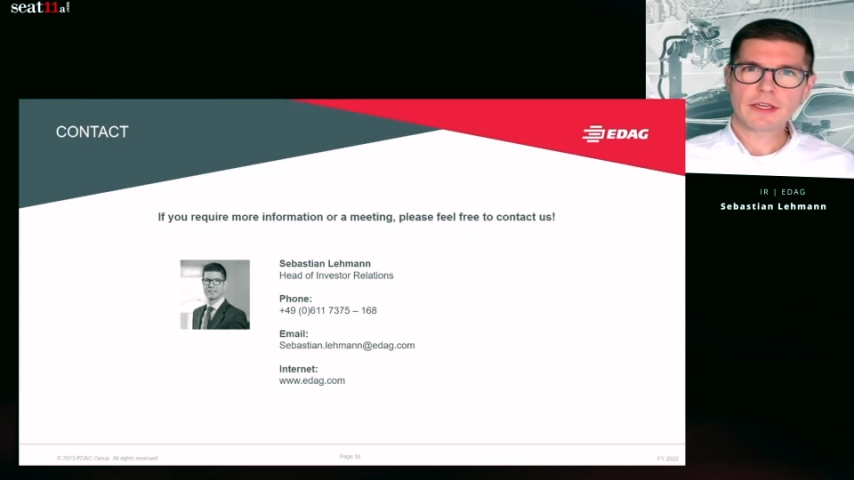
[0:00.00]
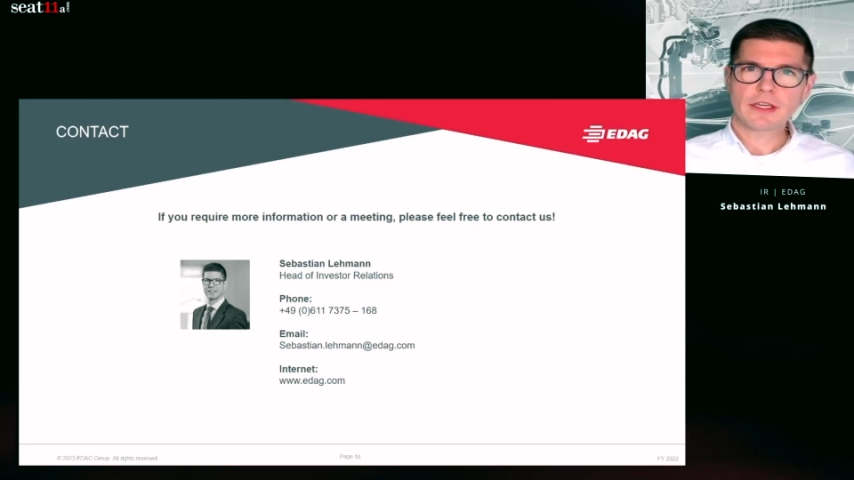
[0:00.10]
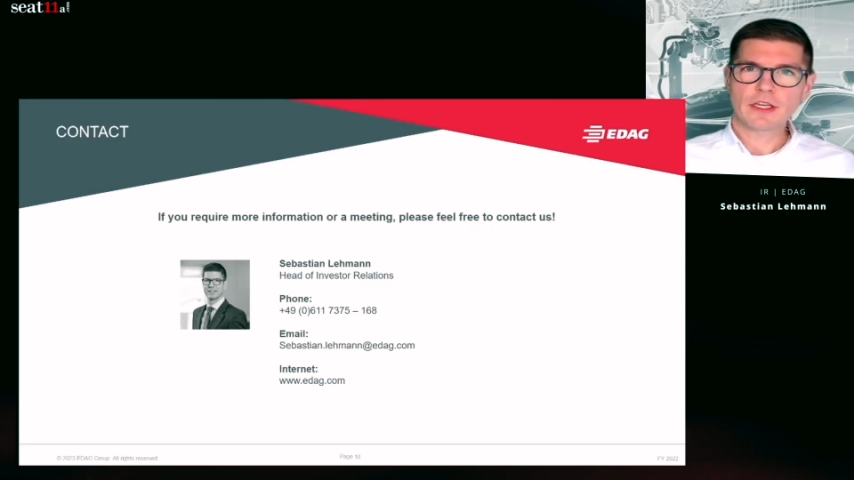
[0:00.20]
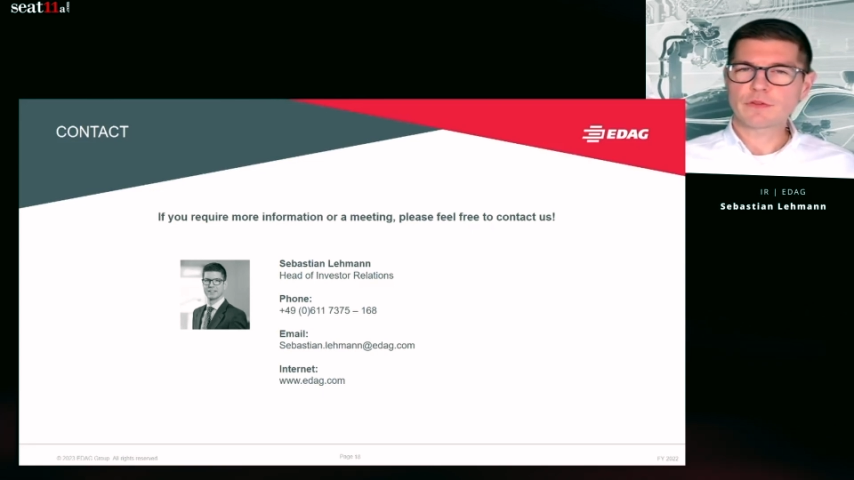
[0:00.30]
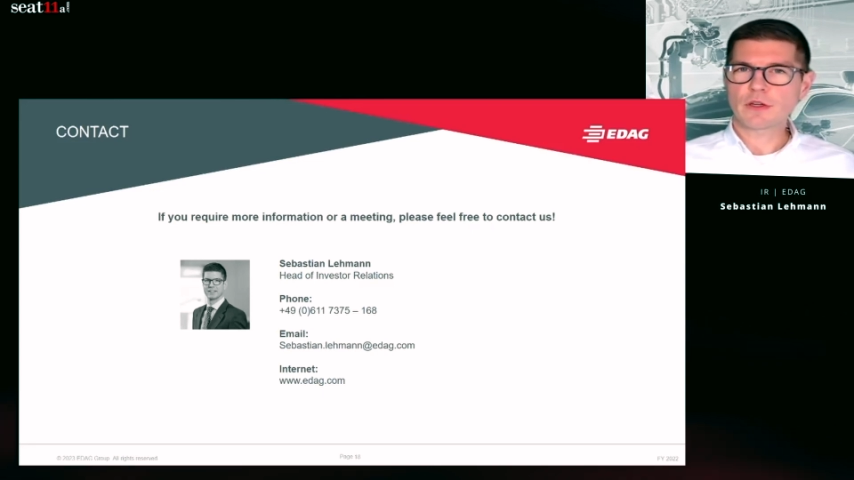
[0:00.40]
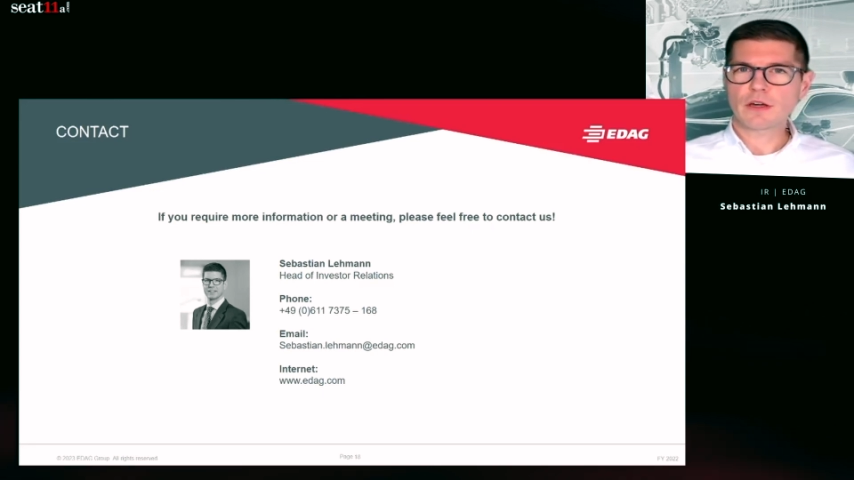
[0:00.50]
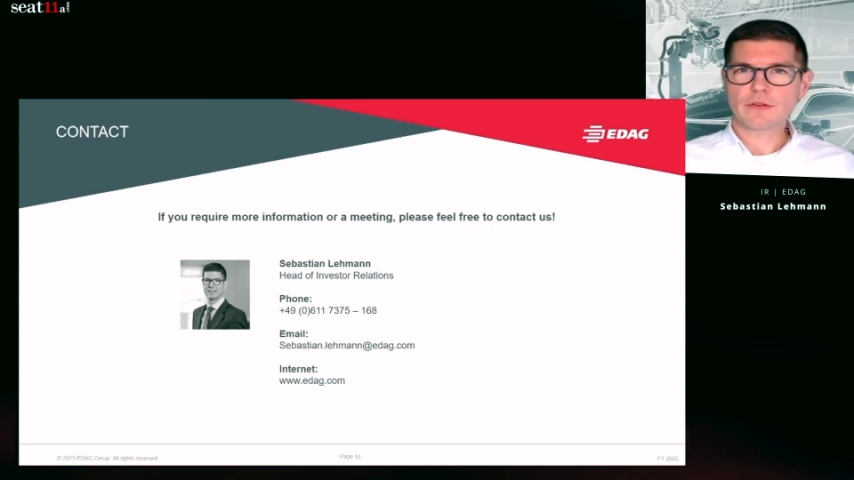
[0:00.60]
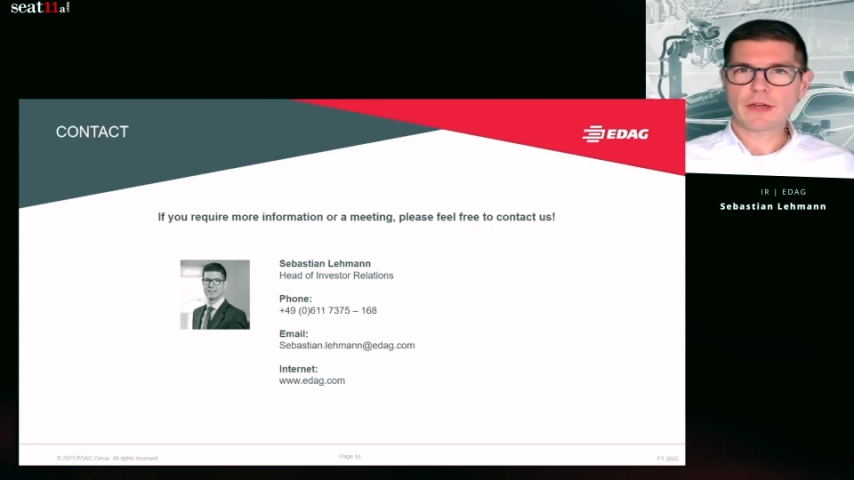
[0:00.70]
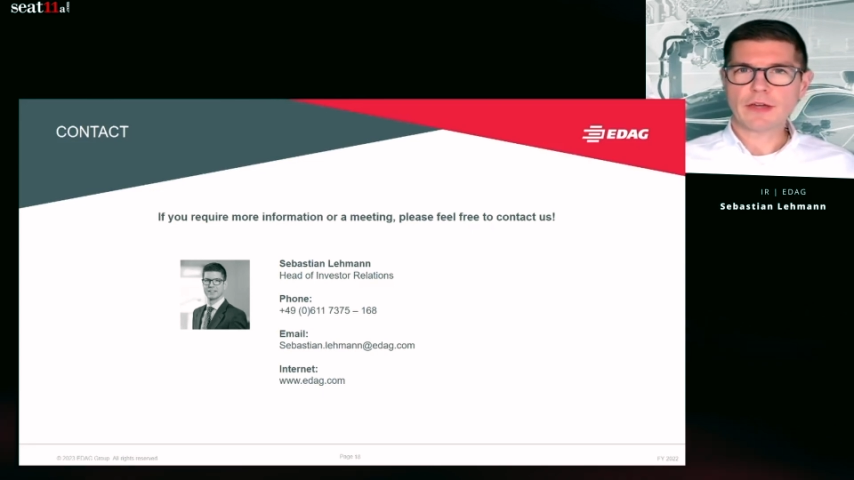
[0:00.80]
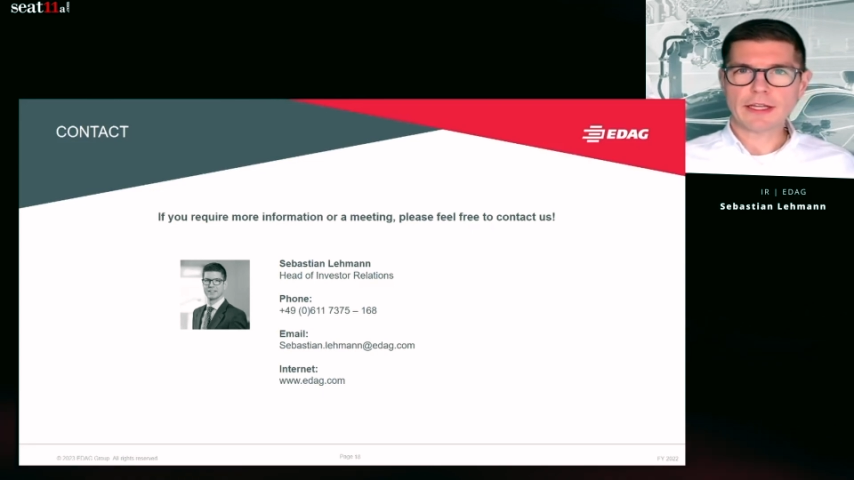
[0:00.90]
If you have
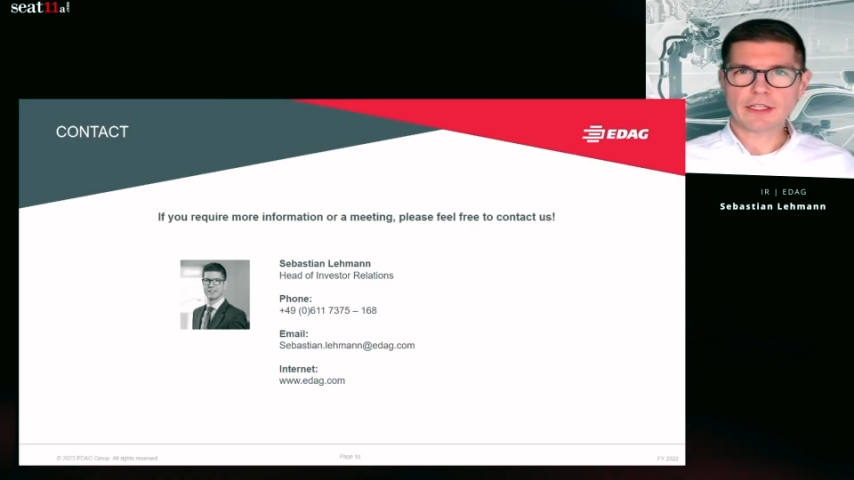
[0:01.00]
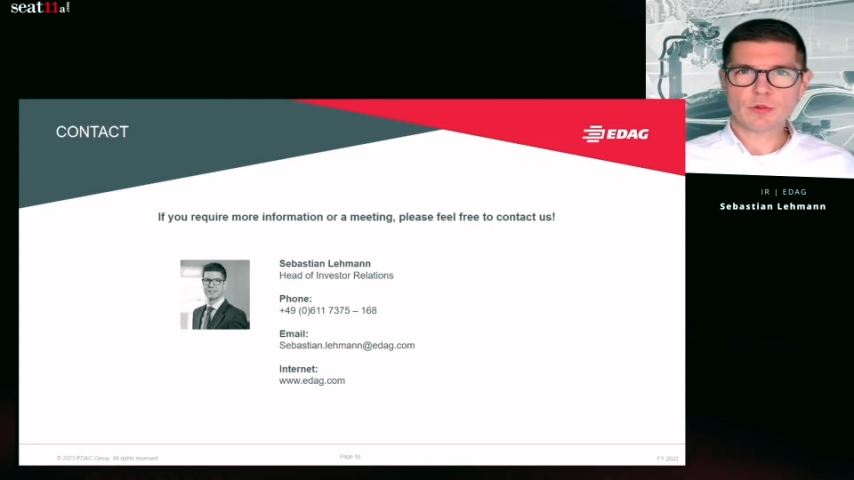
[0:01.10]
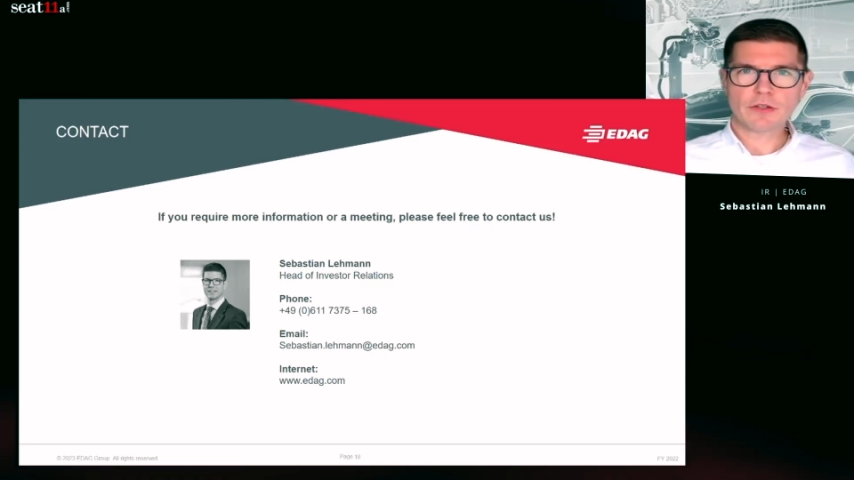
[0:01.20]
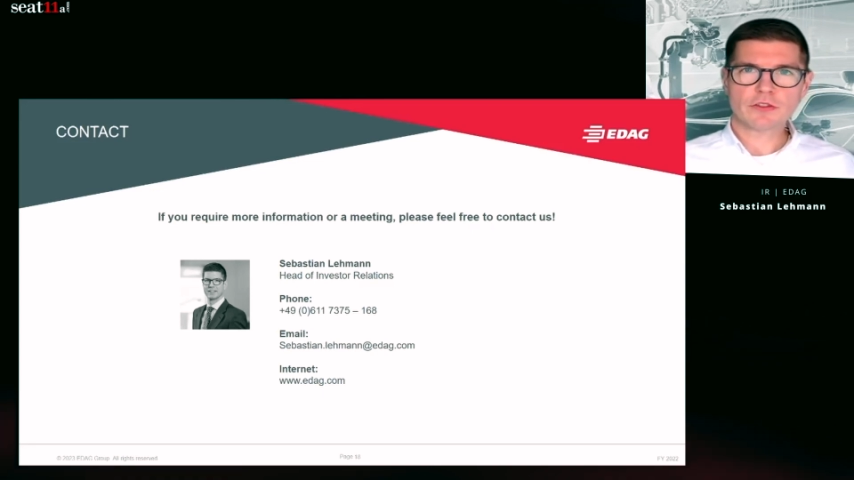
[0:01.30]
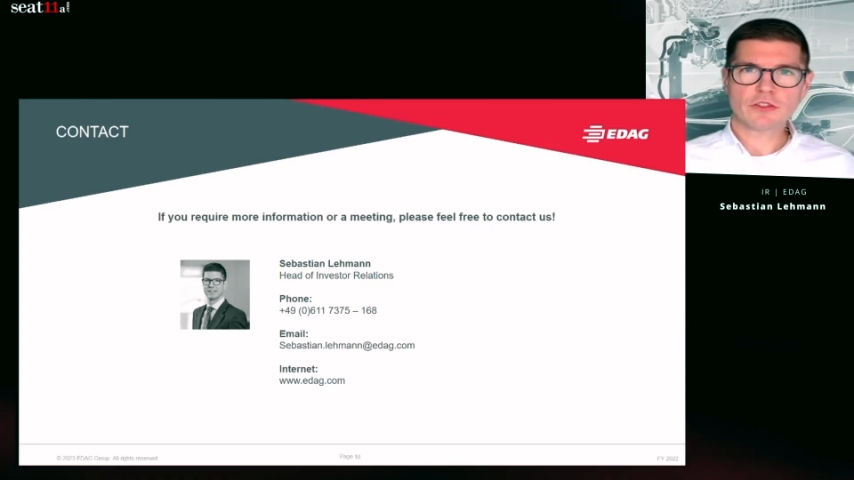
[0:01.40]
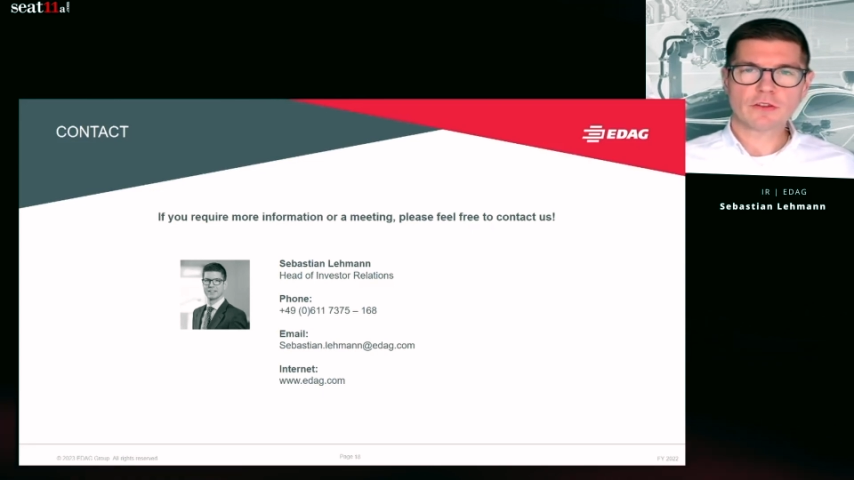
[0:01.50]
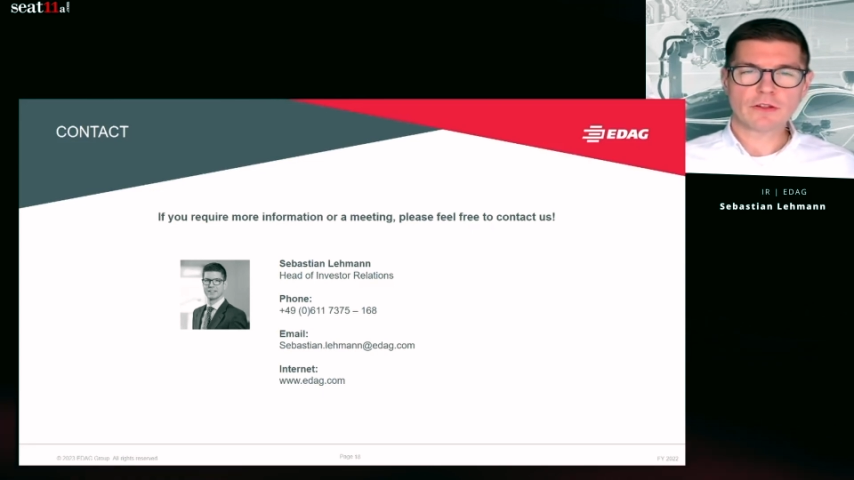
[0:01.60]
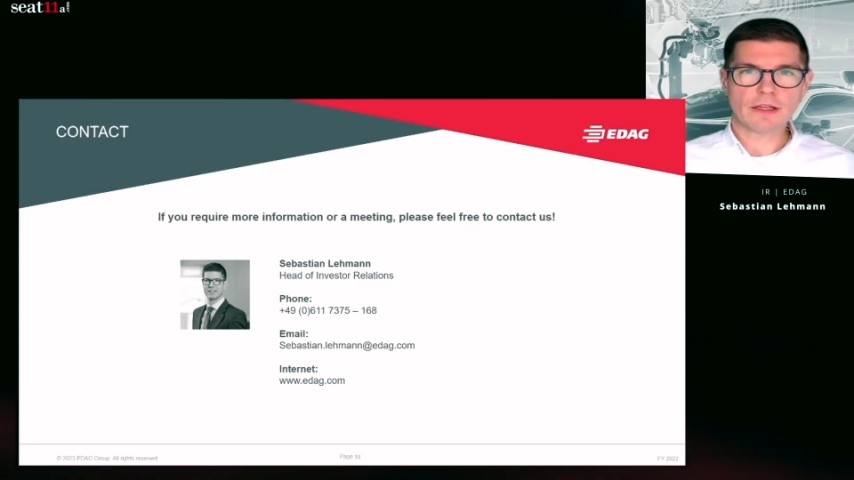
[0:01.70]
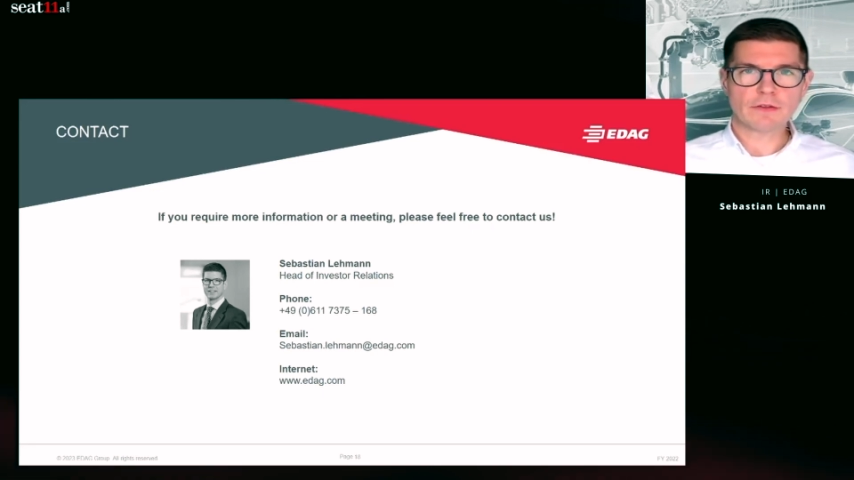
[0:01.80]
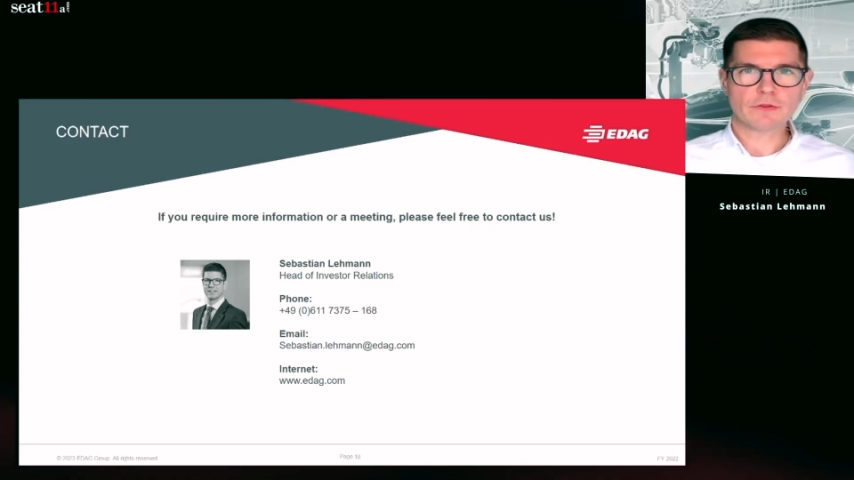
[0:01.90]
any questions left